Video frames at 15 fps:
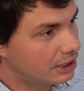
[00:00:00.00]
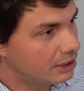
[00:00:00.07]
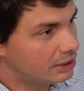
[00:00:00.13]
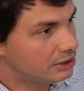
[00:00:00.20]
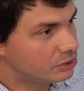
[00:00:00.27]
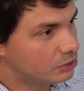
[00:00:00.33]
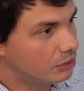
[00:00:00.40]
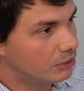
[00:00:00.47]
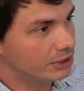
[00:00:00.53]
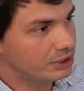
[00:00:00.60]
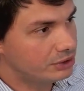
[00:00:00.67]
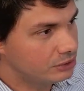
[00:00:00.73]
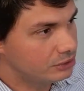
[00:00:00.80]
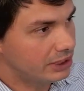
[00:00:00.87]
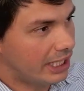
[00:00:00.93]
is going
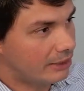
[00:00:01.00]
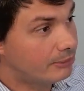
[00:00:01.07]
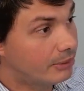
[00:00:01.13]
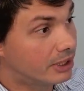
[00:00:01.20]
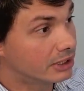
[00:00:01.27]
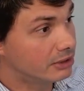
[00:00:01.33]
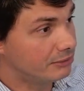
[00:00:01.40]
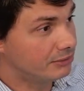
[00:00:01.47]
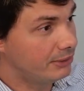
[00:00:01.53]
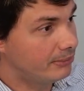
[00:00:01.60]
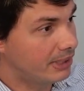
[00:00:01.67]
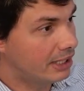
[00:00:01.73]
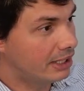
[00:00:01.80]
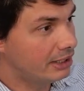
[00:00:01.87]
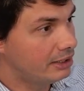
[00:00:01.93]
to that part of the
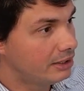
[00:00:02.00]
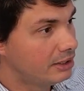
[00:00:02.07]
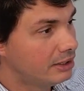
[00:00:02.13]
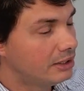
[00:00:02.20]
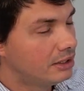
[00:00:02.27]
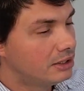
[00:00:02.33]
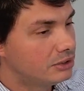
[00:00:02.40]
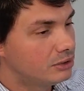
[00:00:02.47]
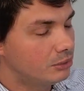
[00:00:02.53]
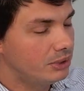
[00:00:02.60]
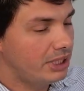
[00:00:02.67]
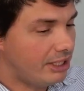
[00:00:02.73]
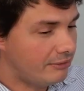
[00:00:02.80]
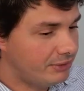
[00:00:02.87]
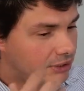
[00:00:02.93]
body. So we
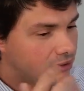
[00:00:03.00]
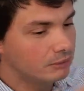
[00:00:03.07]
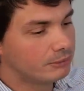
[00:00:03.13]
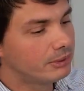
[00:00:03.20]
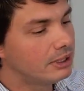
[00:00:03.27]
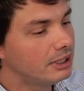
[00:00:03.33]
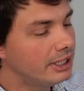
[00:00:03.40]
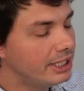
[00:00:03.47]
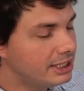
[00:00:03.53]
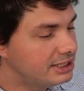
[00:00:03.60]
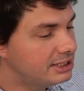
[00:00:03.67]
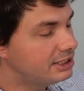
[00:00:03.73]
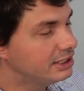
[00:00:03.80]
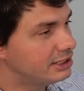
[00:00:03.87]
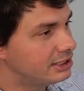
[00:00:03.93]
have the complete
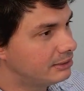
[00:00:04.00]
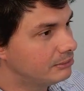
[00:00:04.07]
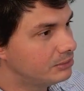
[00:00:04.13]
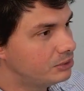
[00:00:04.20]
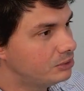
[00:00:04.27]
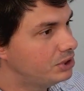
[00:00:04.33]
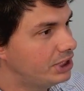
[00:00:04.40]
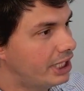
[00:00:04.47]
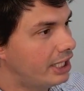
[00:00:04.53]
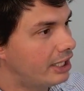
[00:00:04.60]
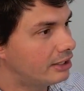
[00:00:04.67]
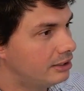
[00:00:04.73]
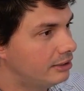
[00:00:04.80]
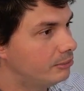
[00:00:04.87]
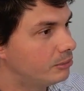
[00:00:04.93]
system to check
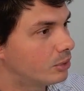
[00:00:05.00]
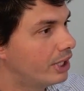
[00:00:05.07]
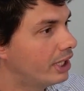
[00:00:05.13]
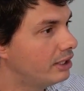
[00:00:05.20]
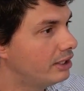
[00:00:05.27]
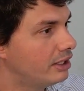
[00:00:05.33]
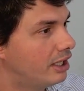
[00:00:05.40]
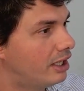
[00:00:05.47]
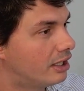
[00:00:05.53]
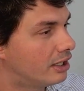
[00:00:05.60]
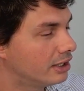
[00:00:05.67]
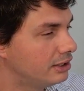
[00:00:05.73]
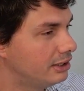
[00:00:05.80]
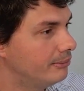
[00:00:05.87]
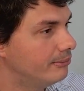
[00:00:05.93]
the brain, the
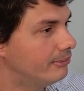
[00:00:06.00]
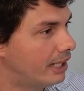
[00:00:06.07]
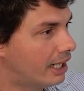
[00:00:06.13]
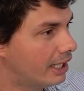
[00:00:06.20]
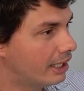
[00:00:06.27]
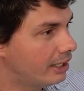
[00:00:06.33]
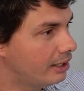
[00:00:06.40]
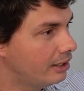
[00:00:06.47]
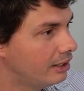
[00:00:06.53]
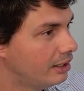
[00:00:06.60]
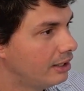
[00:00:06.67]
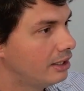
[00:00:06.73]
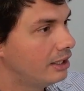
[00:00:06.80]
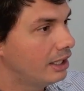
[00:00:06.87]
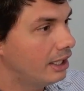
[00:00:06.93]
heart, the body,
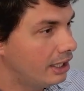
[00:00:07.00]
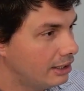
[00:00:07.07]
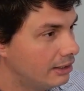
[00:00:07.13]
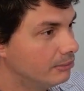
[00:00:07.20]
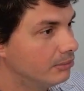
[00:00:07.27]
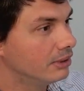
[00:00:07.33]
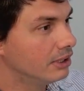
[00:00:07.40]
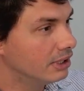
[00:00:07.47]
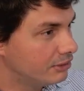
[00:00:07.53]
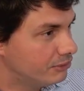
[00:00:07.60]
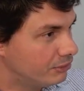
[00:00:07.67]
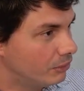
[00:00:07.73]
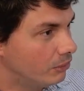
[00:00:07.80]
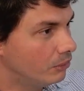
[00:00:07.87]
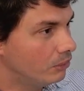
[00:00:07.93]
and the blood
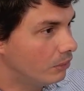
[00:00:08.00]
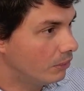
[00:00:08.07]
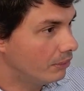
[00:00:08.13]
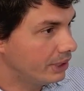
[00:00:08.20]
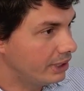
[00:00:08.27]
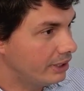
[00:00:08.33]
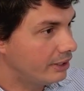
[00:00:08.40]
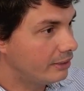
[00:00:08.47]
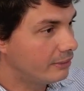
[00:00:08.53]
flow going there.